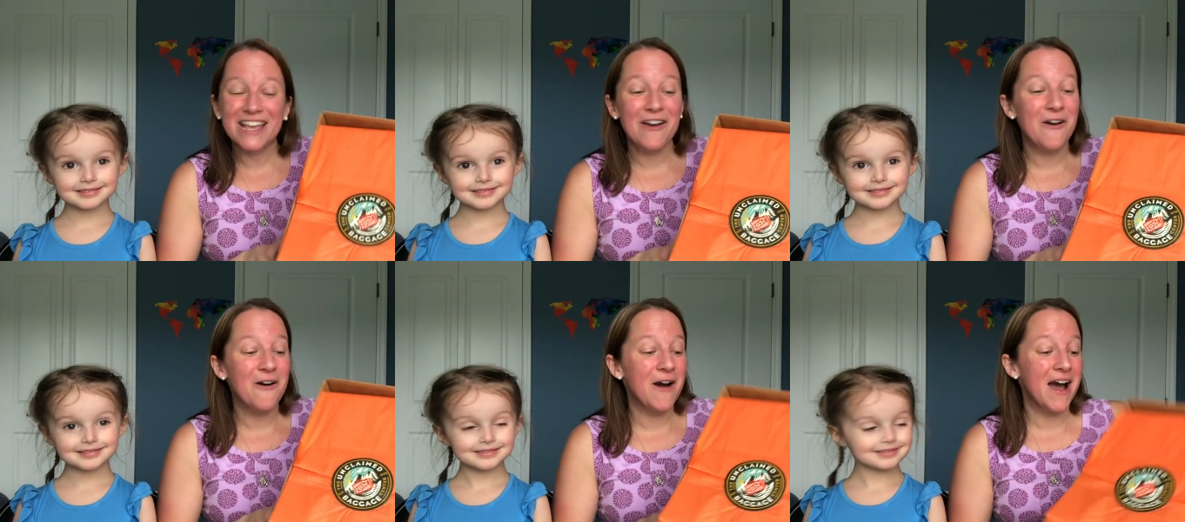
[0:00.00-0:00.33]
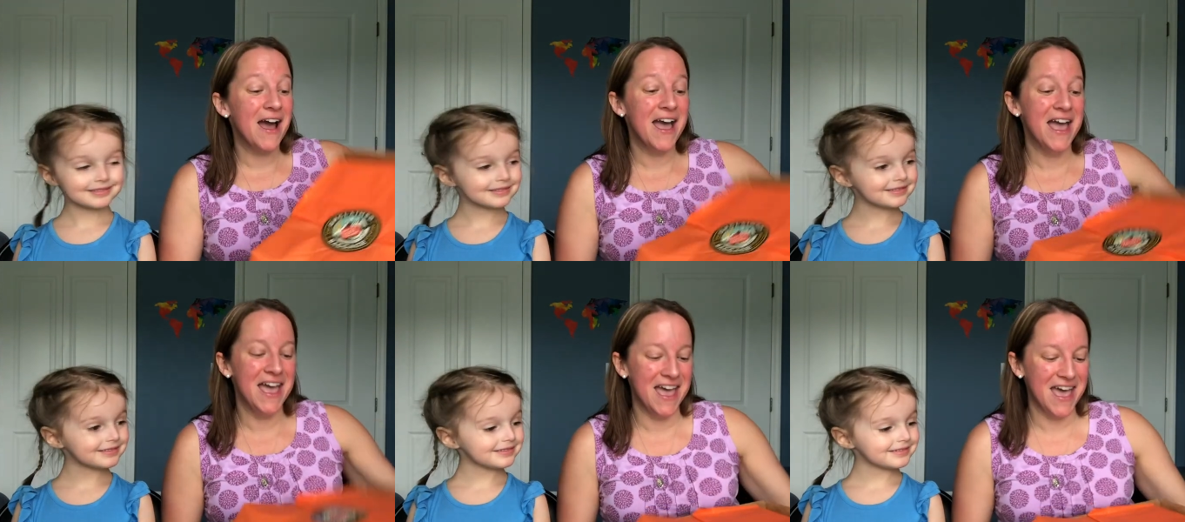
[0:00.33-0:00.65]

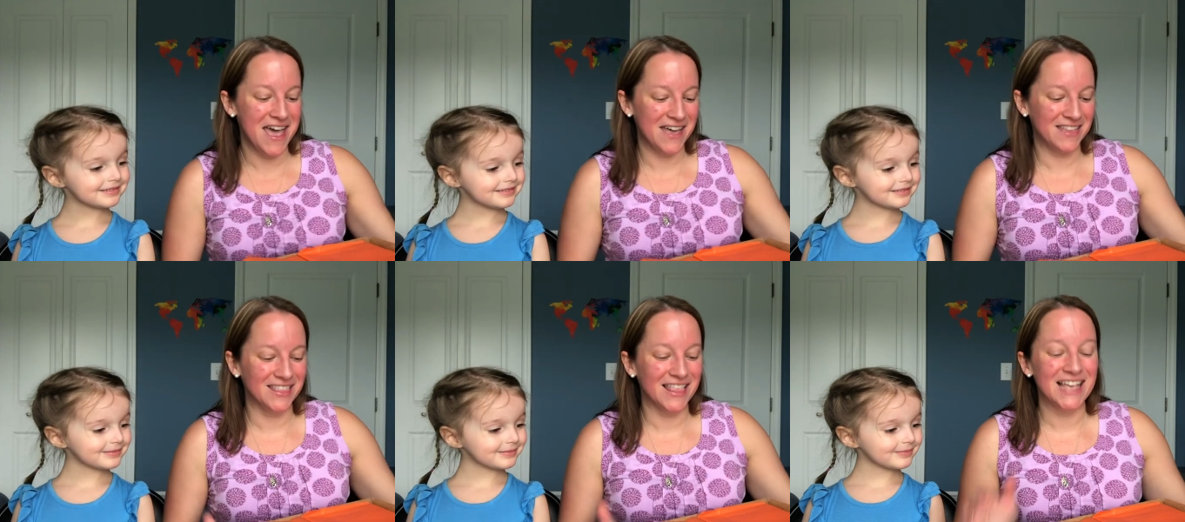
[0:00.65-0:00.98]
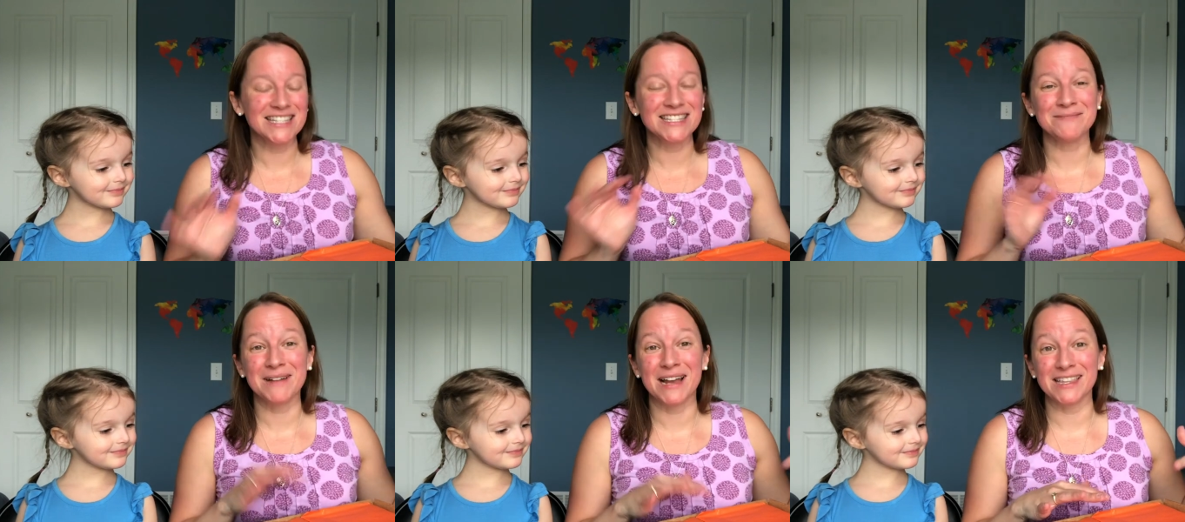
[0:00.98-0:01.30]
Speaker 1: last
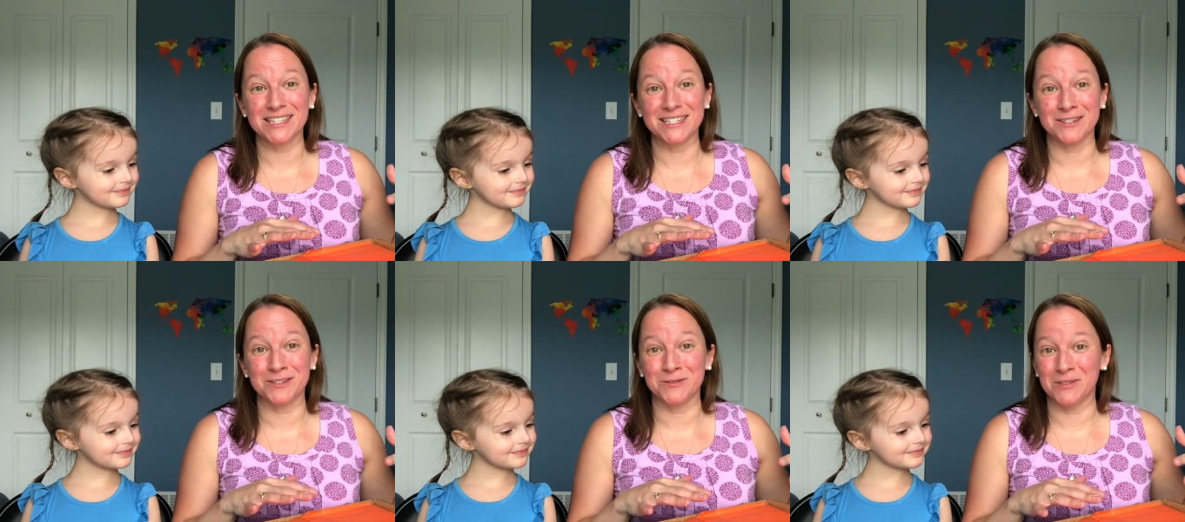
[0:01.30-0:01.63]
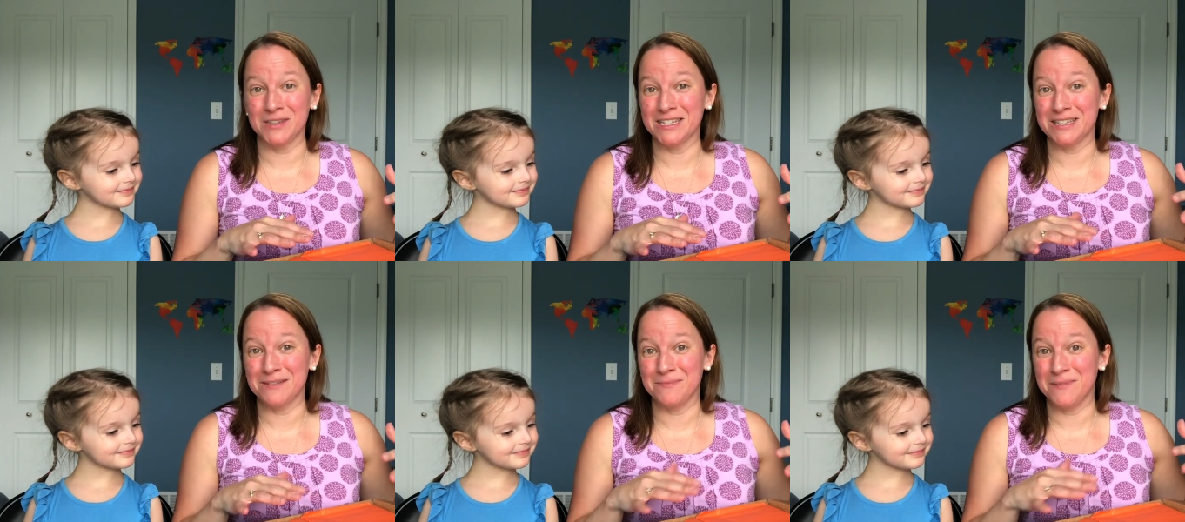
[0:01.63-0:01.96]
time I got this, I was
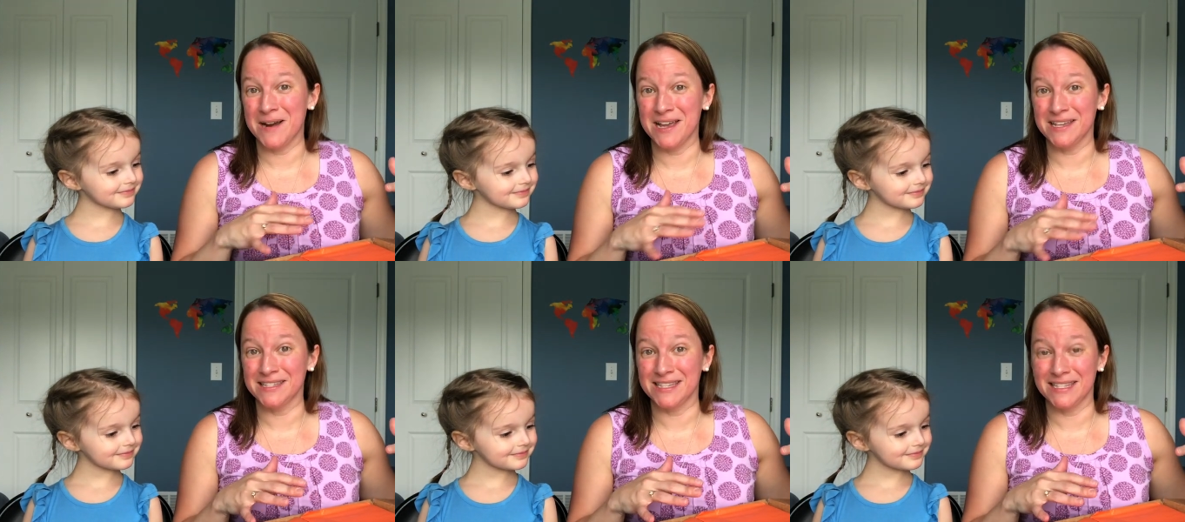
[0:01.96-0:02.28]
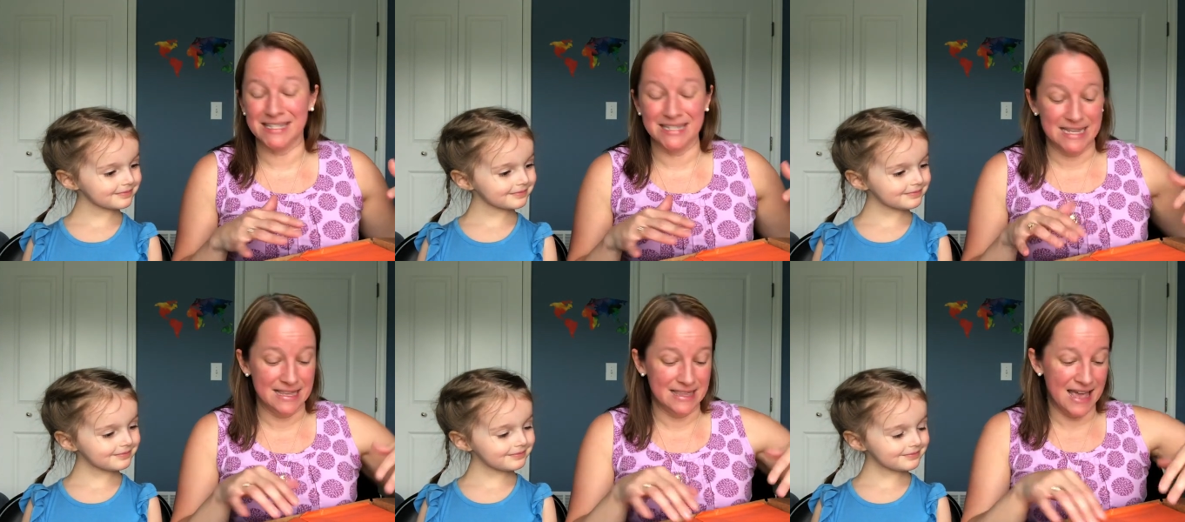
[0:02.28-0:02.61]
really surprised to
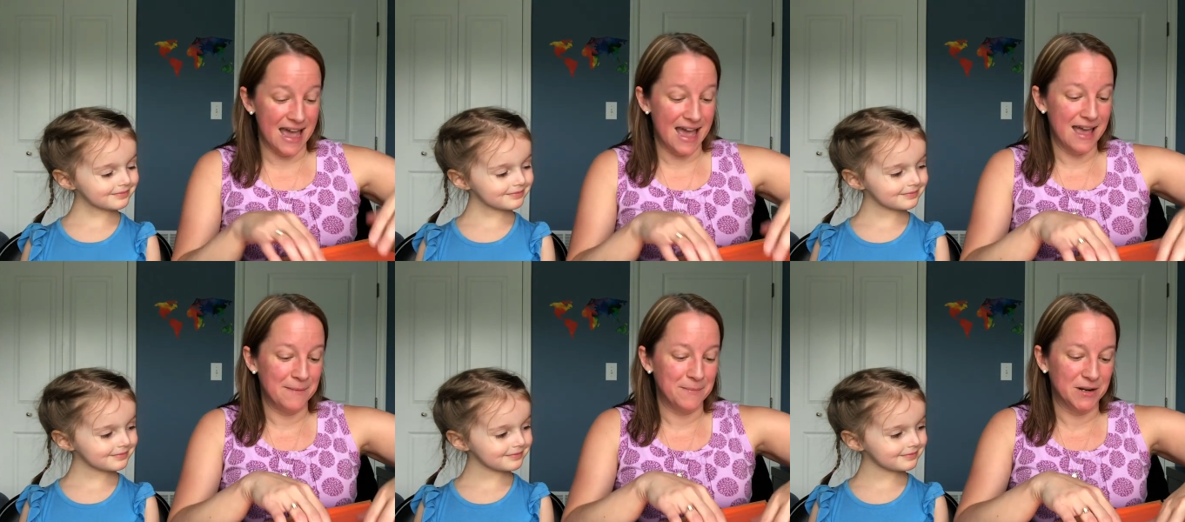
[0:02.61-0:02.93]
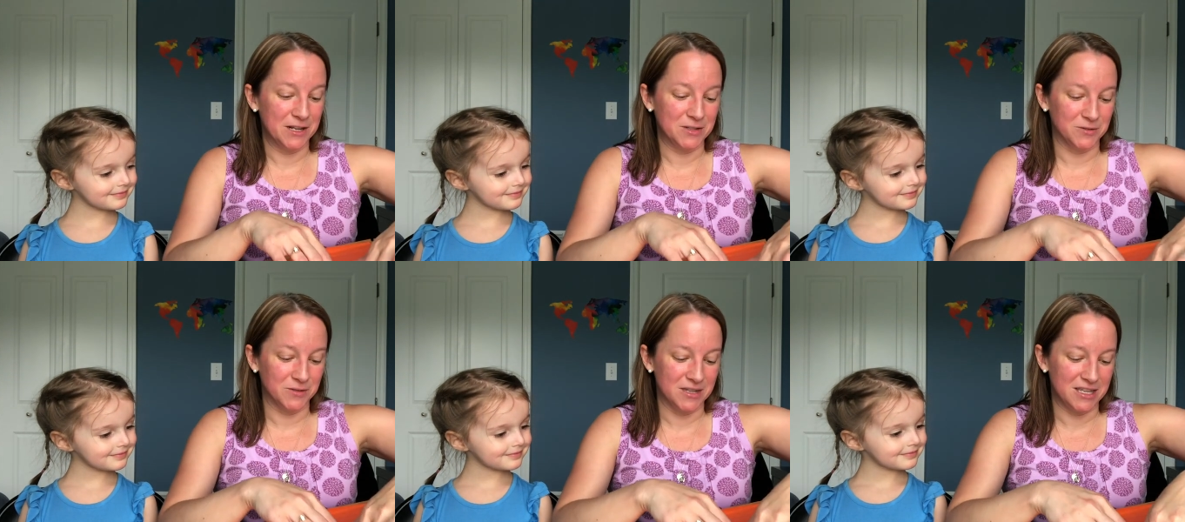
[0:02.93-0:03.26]
see that, but
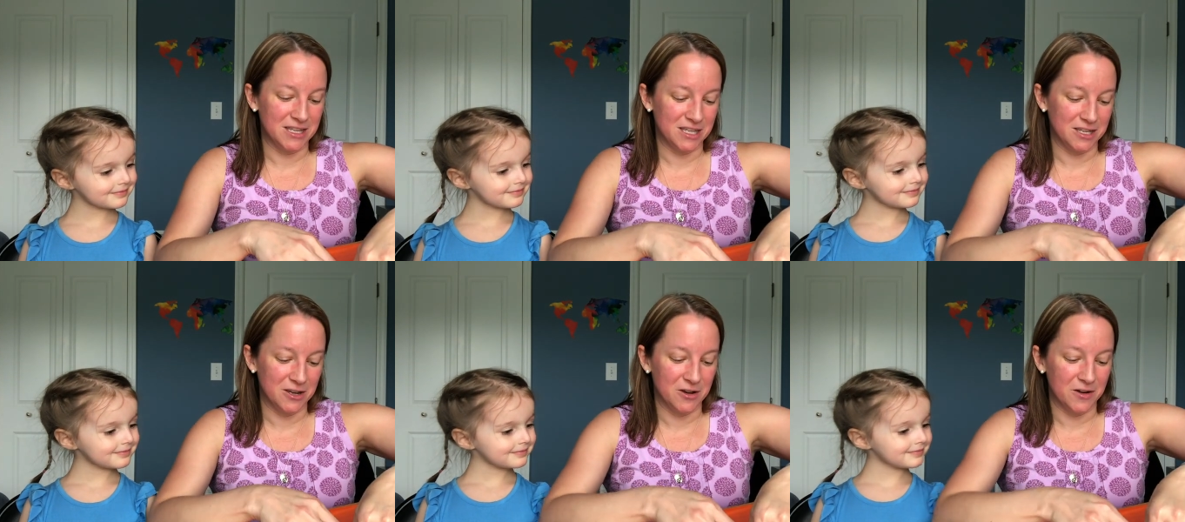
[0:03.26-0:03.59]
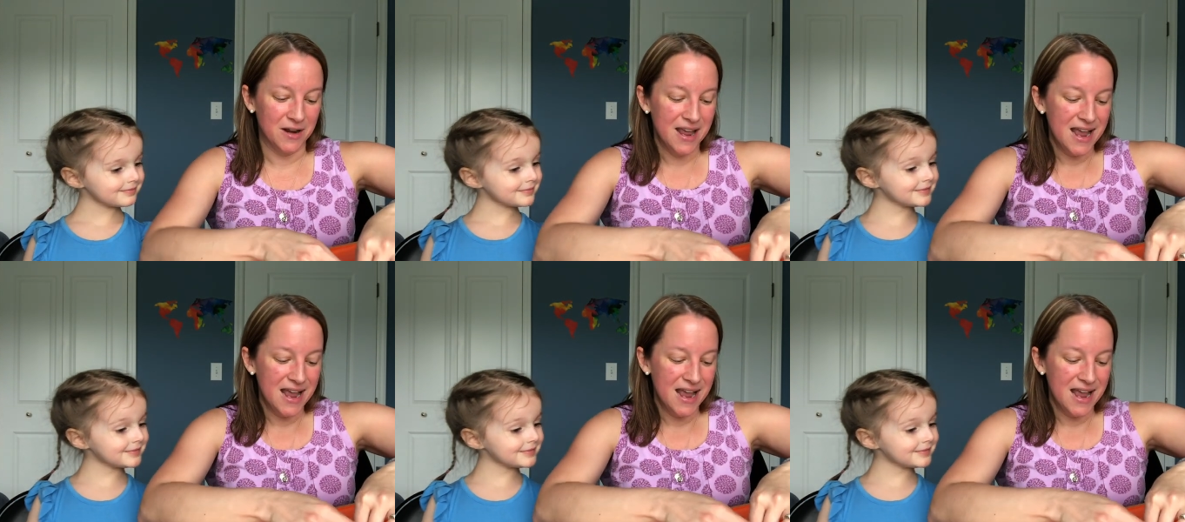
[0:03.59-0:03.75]
it's really cute.